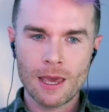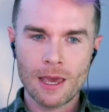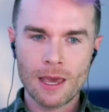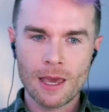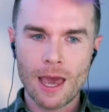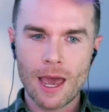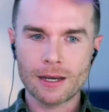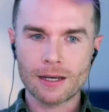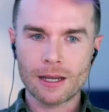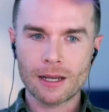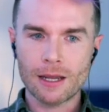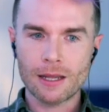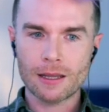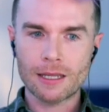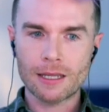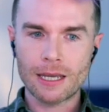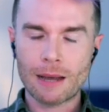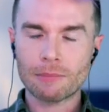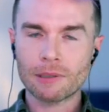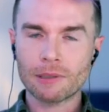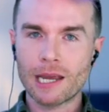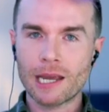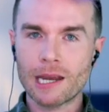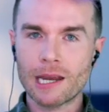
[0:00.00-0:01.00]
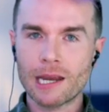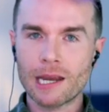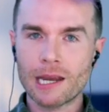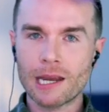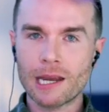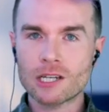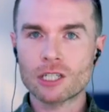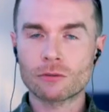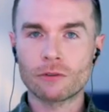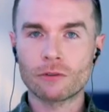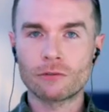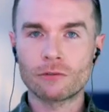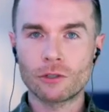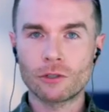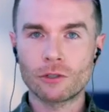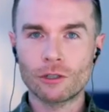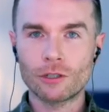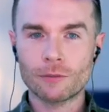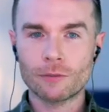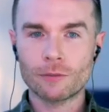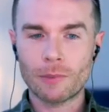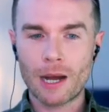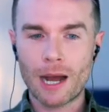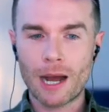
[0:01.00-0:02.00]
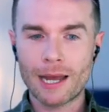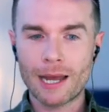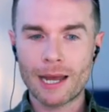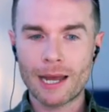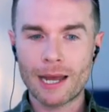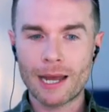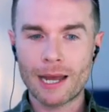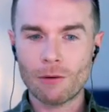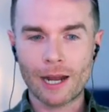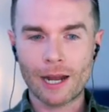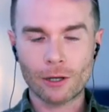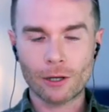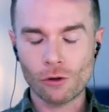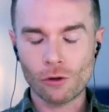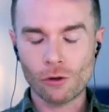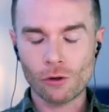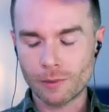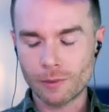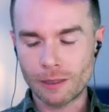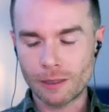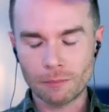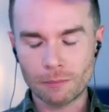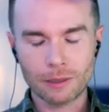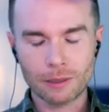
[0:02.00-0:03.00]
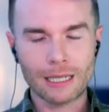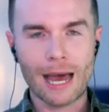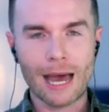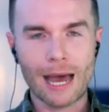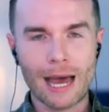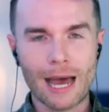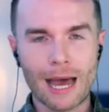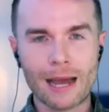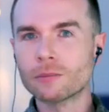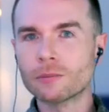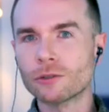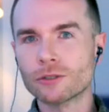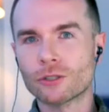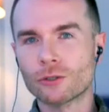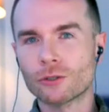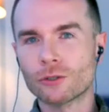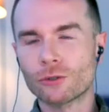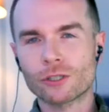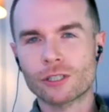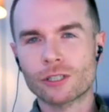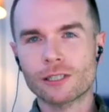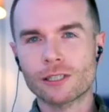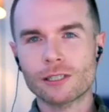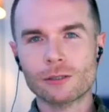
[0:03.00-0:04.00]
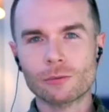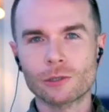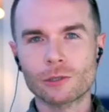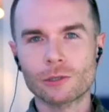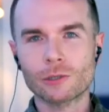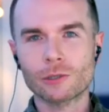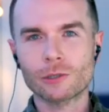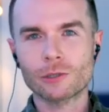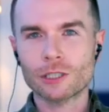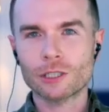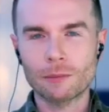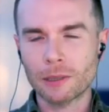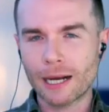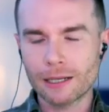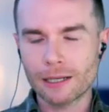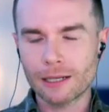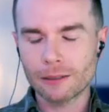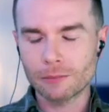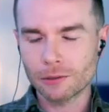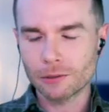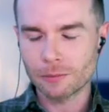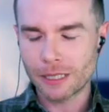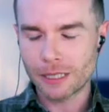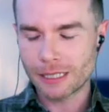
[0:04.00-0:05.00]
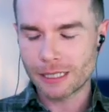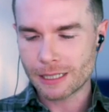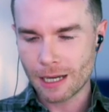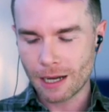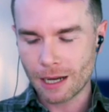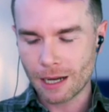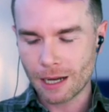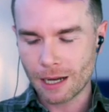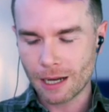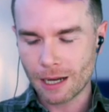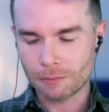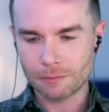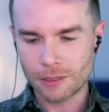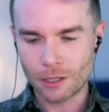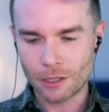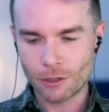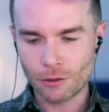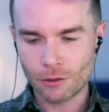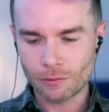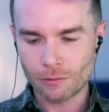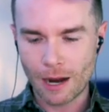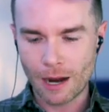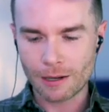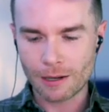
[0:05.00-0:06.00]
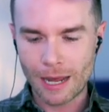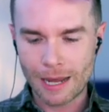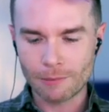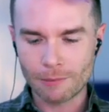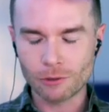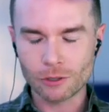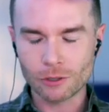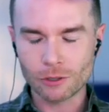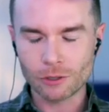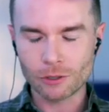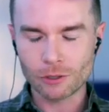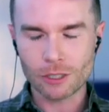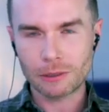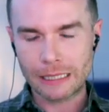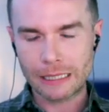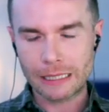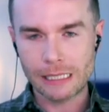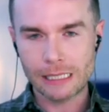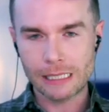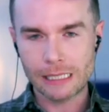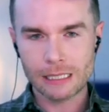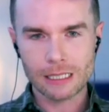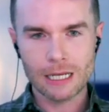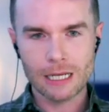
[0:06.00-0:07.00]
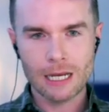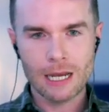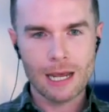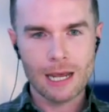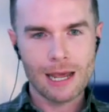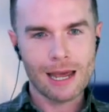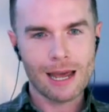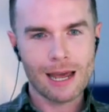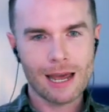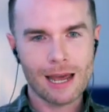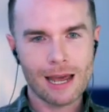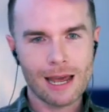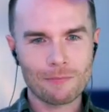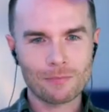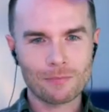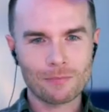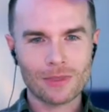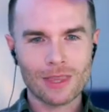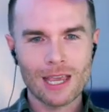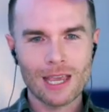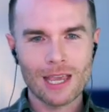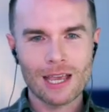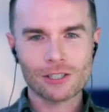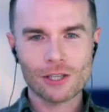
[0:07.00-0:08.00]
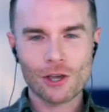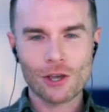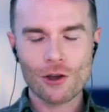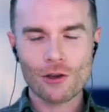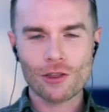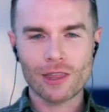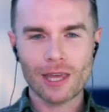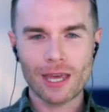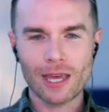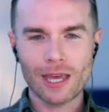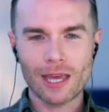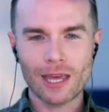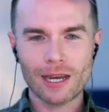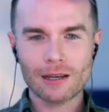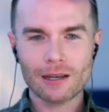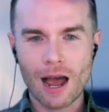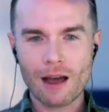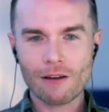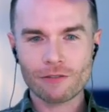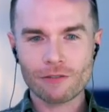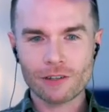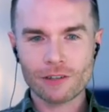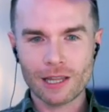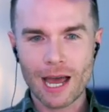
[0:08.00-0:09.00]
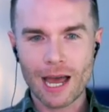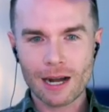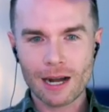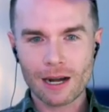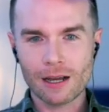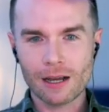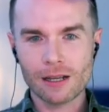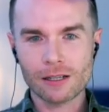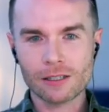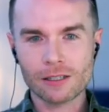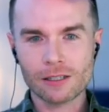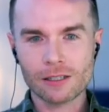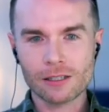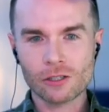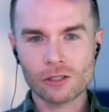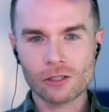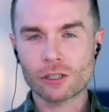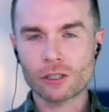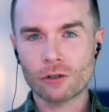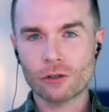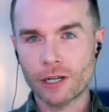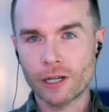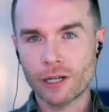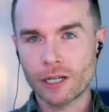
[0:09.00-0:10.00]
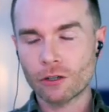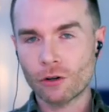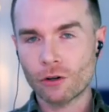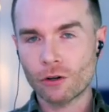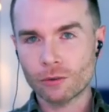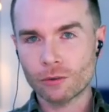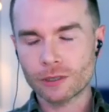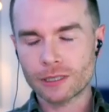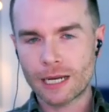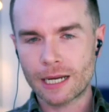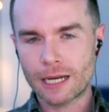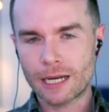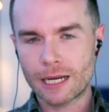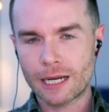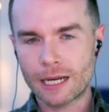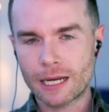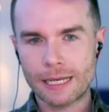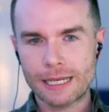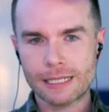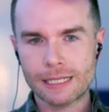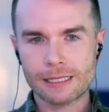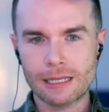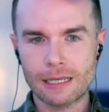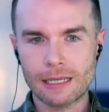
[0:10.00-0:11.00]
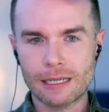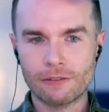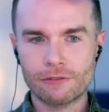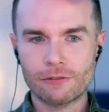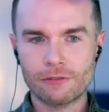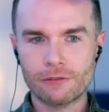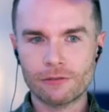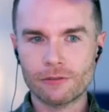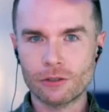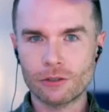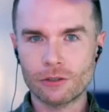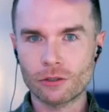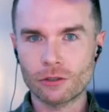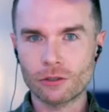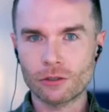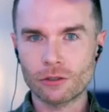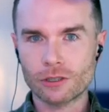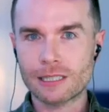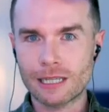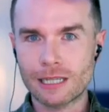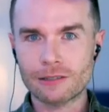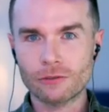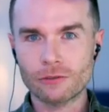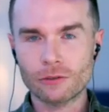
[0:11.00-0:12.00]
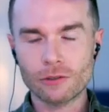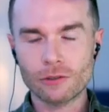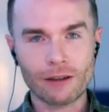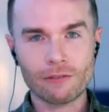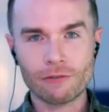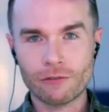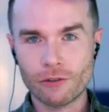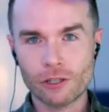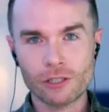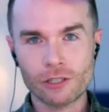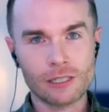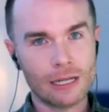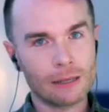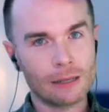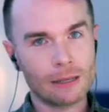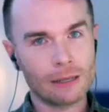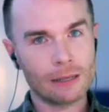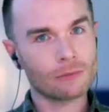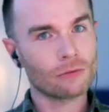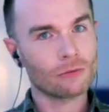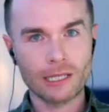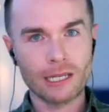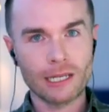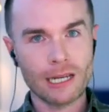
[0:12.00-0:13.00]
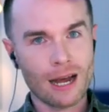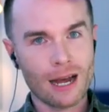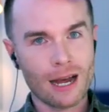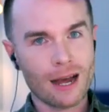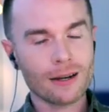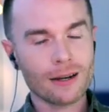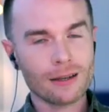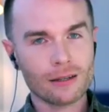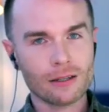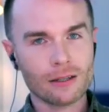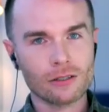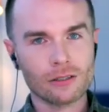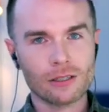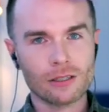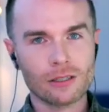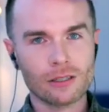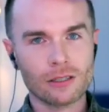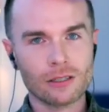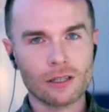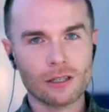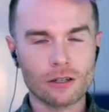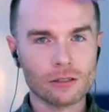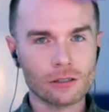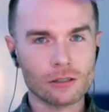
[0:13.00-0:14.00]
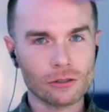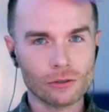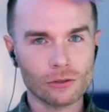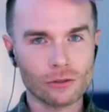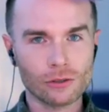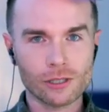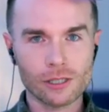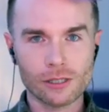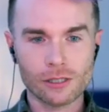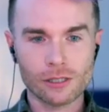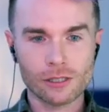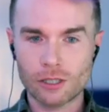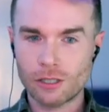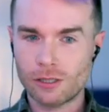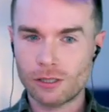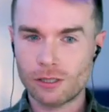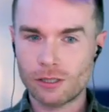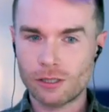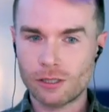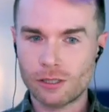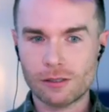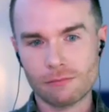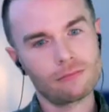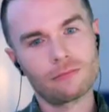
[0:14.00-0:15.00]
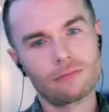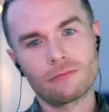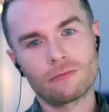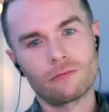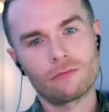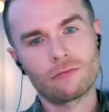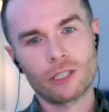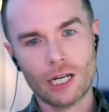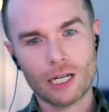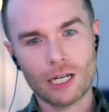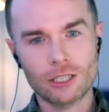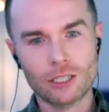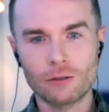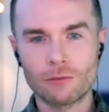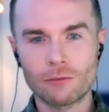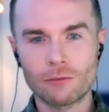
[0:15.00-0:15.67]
And the application is reviewed by, I call them implacable sources, which implacable means unable to be pleased. So then after that, a sourcer screener call will take place. If you're successful, that first step's really hard, because a lot of the sources just reject